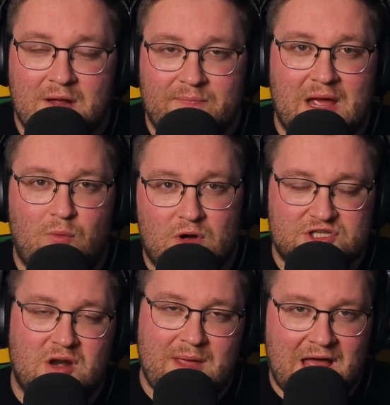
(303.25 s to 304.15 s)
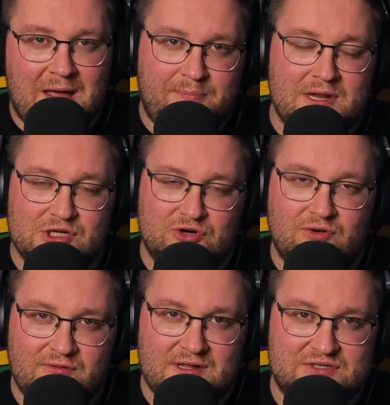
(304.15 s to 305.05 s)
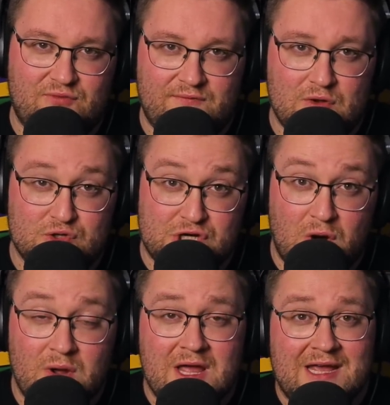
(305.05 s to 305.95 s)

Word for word: Now, what's going to be happening during this reveal show